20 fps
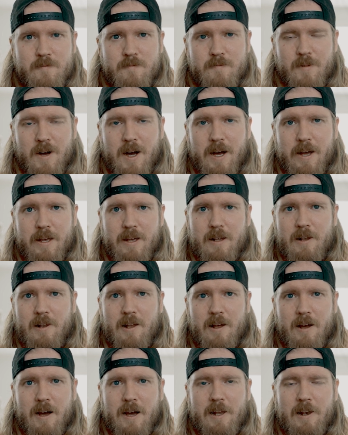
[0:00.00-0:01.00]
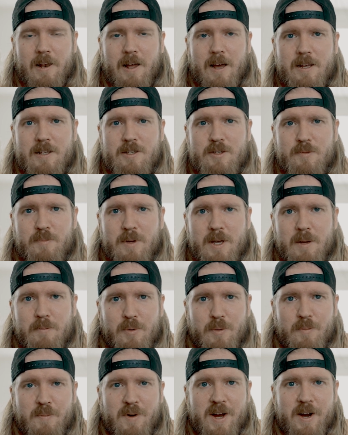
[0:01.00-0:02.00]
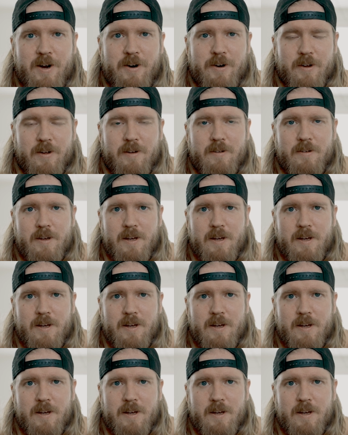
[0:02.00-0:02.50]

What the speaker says: I like to be prepared.